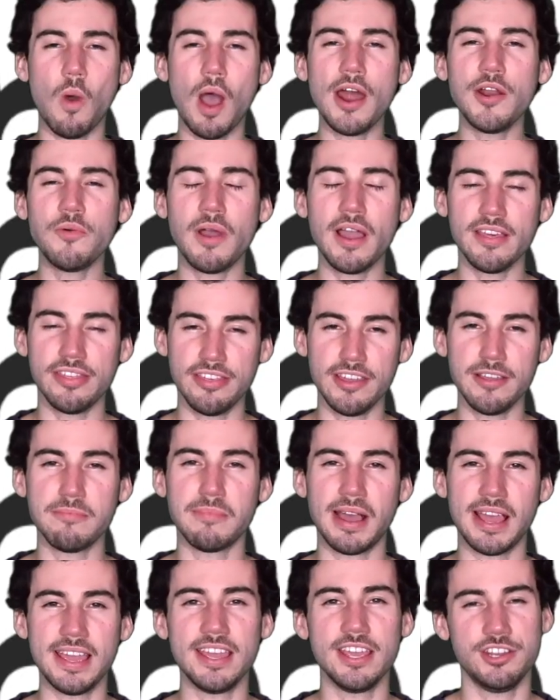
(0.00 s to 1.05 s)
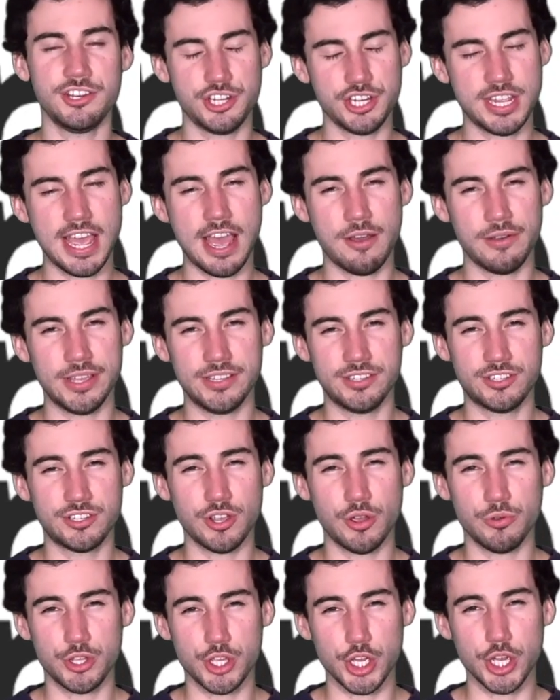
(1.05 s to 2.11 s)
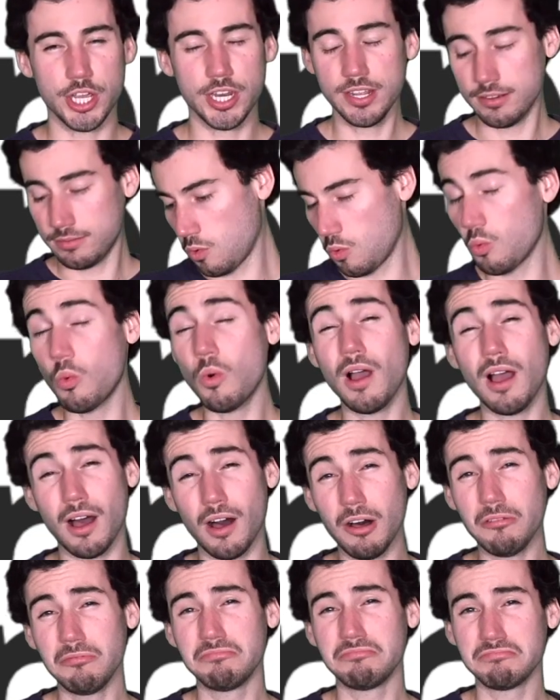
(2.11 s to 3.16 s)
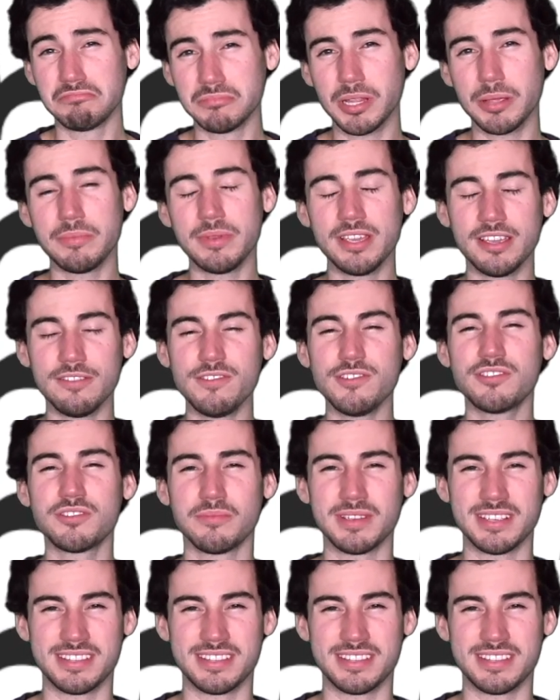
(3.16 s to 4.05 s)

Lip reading: why do I think my Hinge account is so good? Well, let me give you some